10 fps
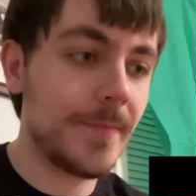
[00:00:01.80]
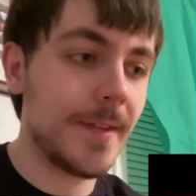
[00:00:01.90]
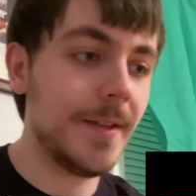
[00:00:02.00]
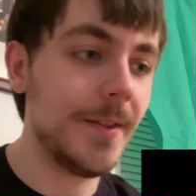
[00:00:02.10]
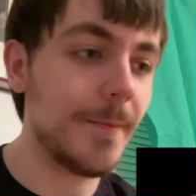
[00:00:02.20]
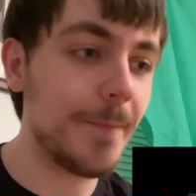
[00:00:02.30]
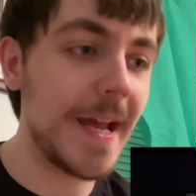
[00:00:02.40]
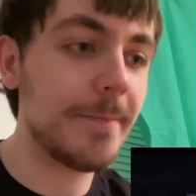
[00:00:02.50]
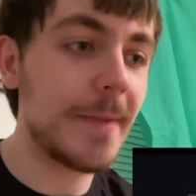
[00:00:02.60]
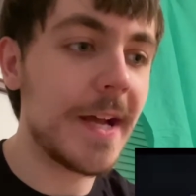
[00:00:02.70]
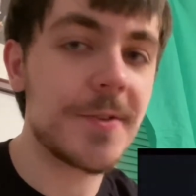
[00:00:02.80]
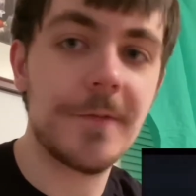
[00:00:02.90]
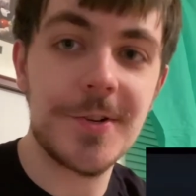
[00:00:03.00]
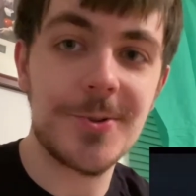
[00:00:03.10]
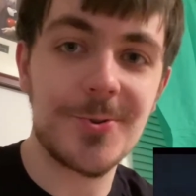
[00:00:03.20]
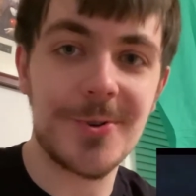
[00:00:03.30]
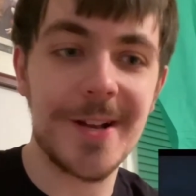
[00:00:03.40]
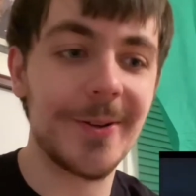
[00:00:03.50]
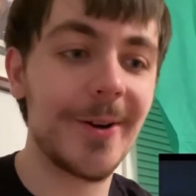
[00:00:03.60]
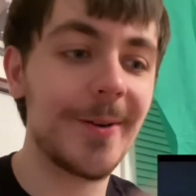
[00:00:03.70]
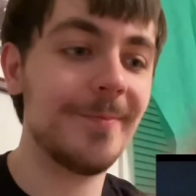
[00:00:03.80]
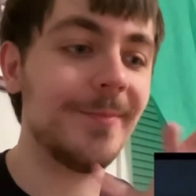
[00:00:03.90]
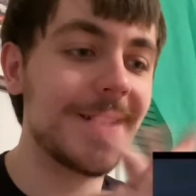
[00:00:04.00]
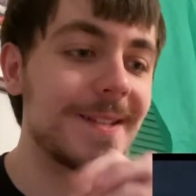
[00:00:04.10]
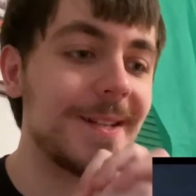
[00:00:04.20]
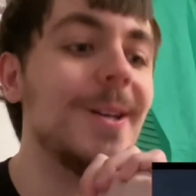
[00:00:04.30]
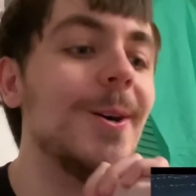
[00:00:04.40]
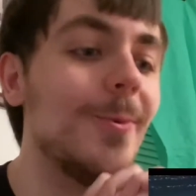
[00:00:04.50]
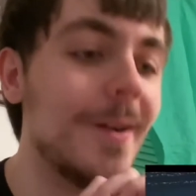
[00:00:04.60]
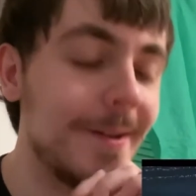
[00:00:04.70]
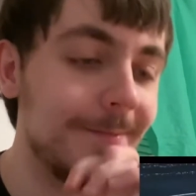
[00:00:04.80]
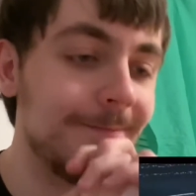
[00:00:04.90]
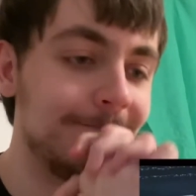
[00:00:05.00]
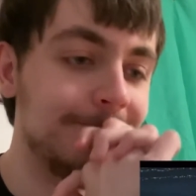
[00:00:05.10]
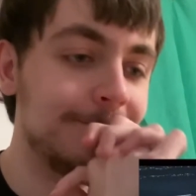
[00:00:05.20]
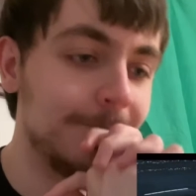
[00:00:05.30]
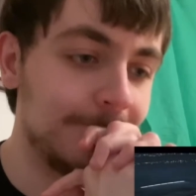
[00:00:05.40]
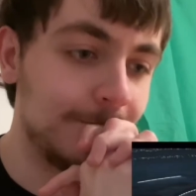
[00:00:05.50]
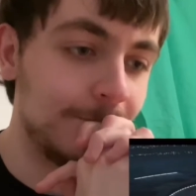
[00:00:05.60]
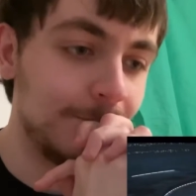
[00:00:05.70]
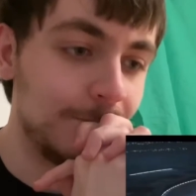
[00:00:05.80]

the Bad Batch official trailer. Let's go. Test is in order.